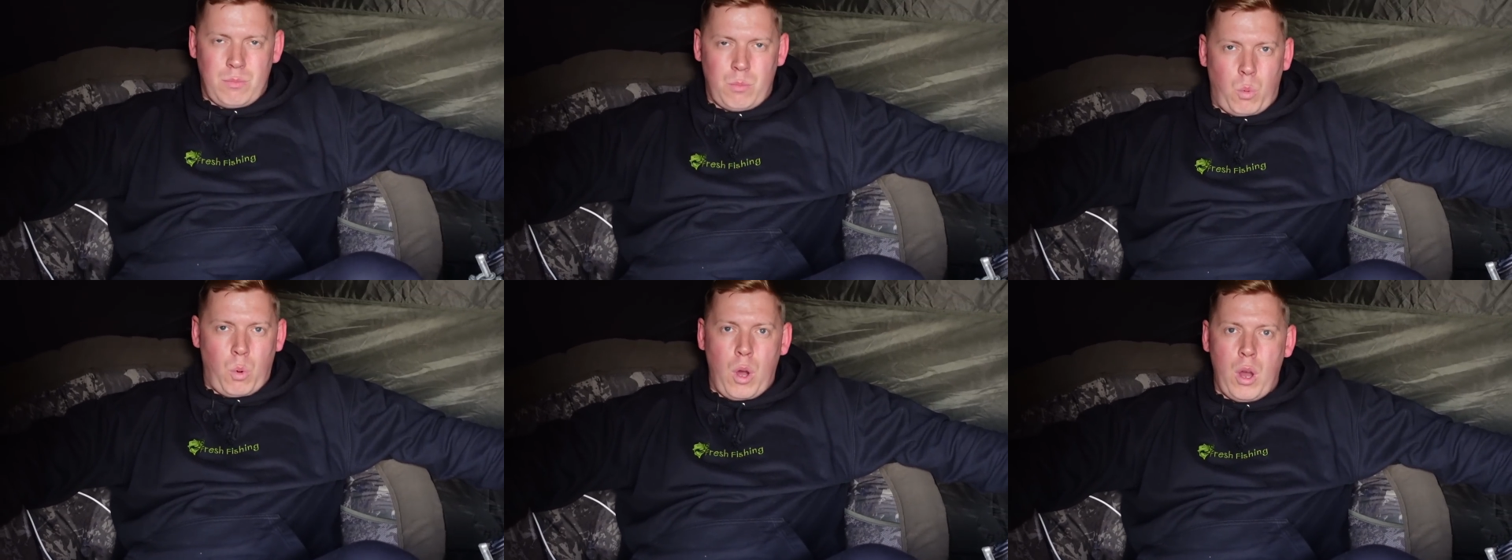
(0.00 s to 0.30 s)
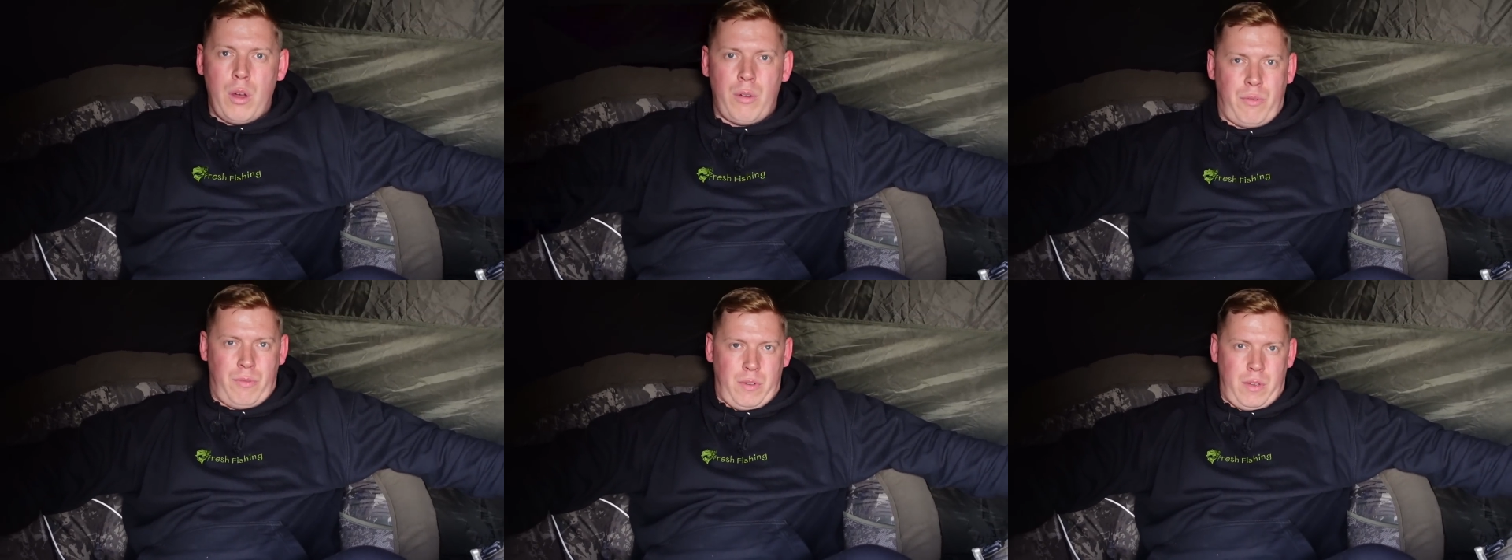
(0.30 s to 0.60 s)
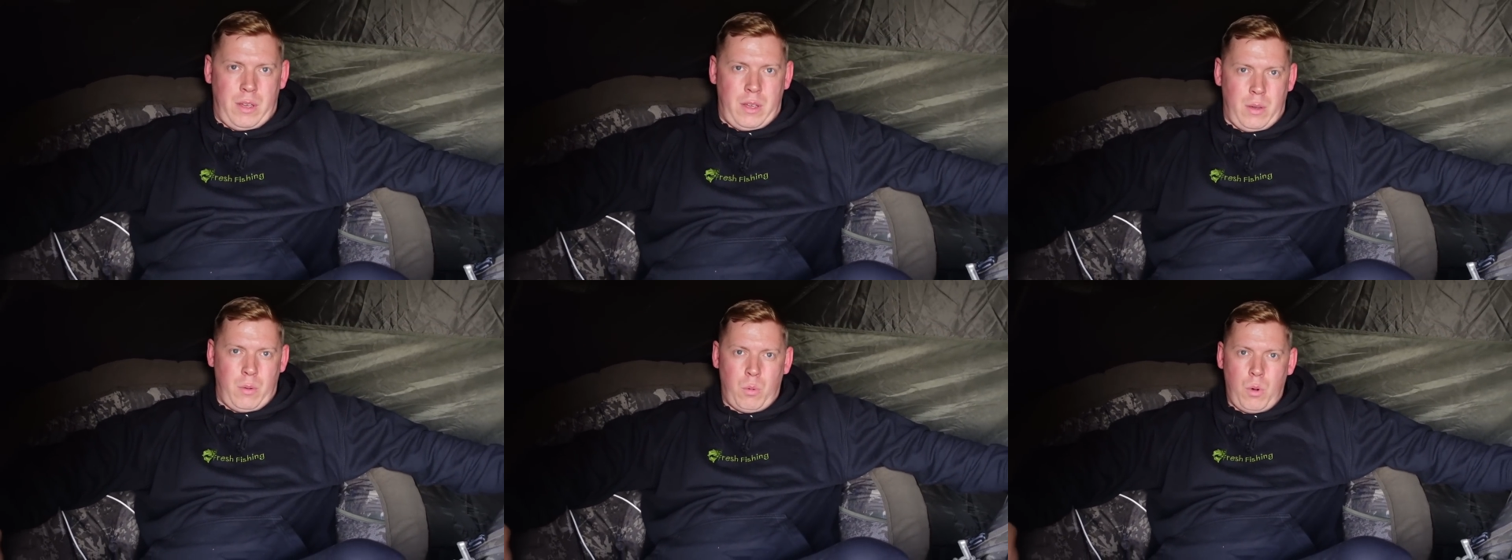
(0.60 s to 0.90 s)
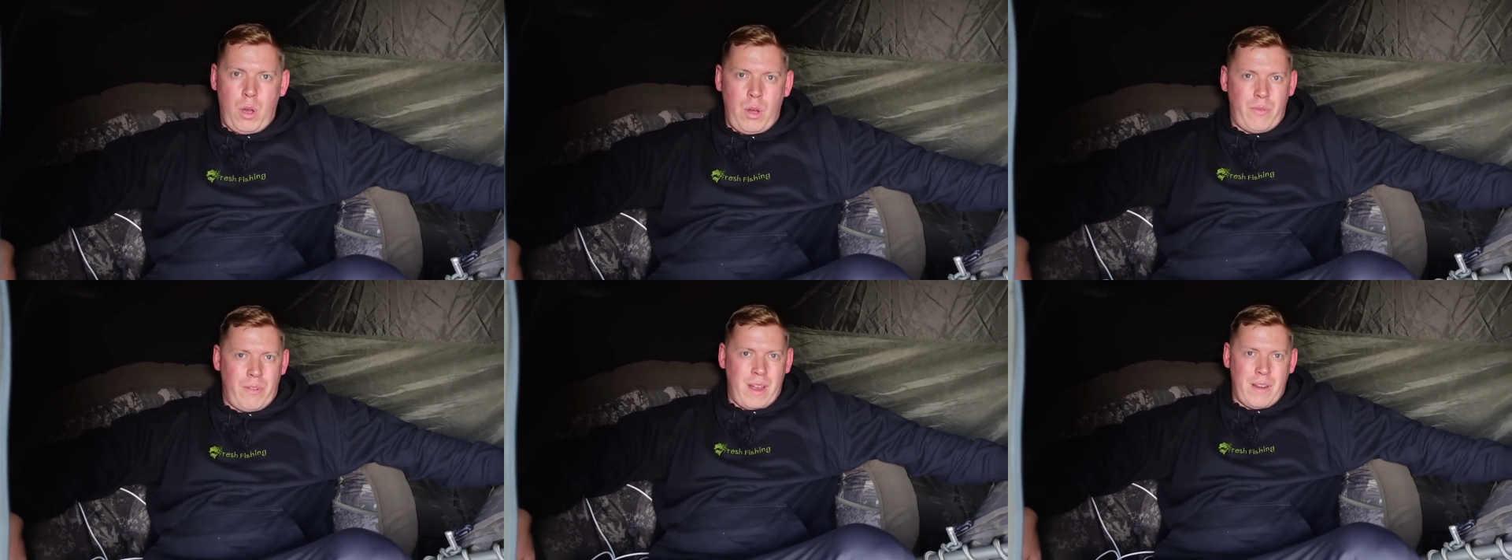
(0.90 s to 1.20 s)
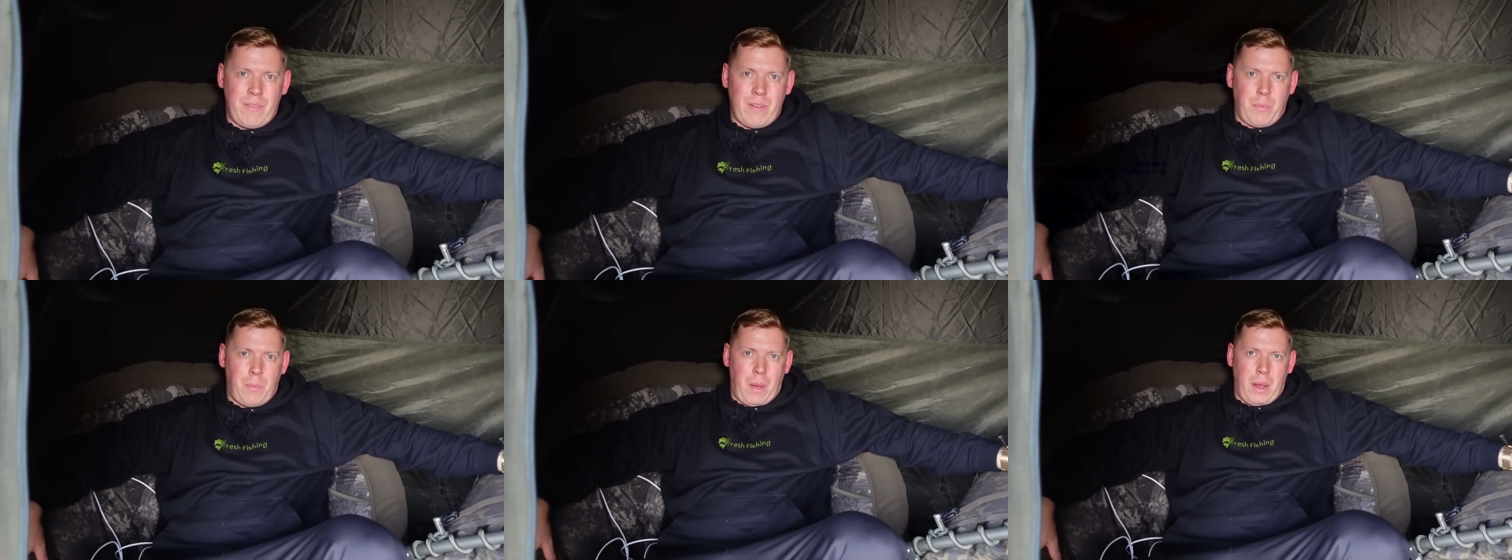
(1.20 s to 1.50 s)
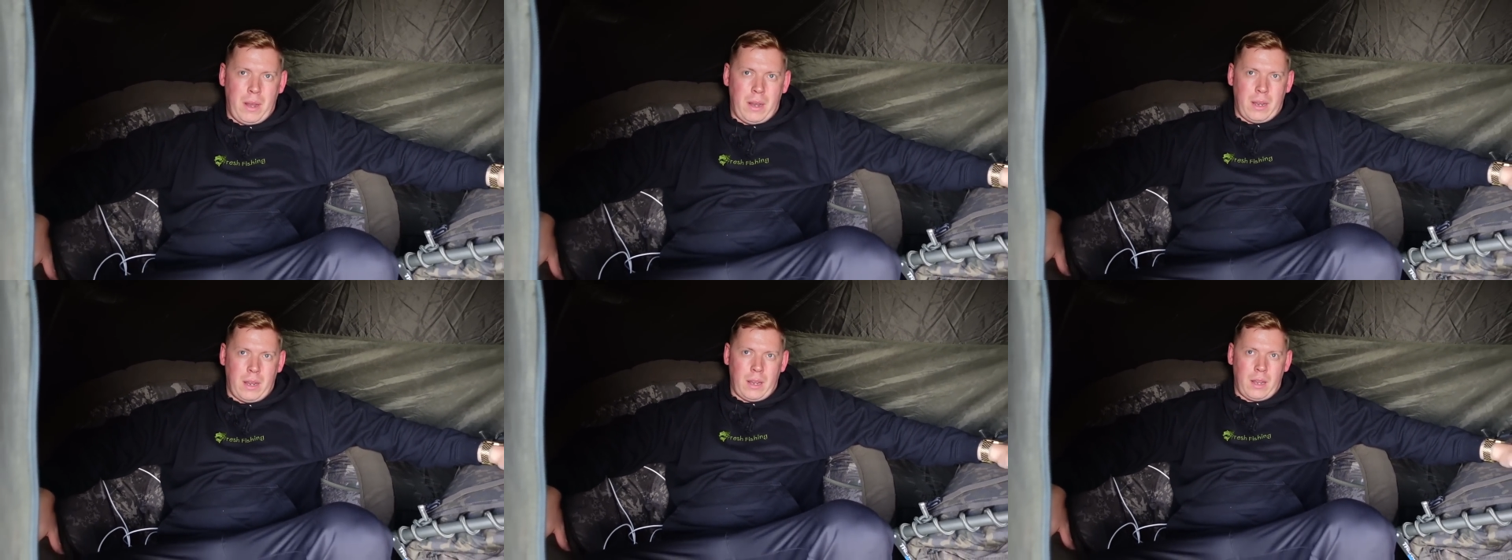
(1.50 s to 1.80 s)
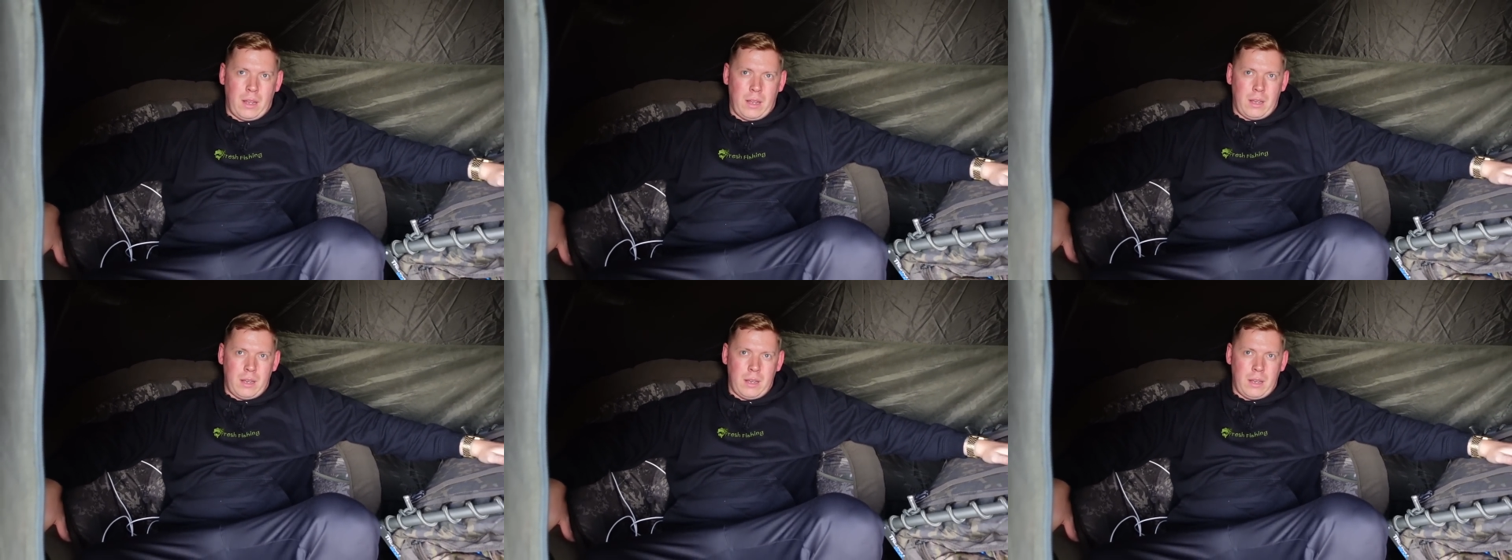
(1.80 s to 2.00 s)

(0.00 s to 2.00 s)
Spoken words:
Worth it. Worth every penny.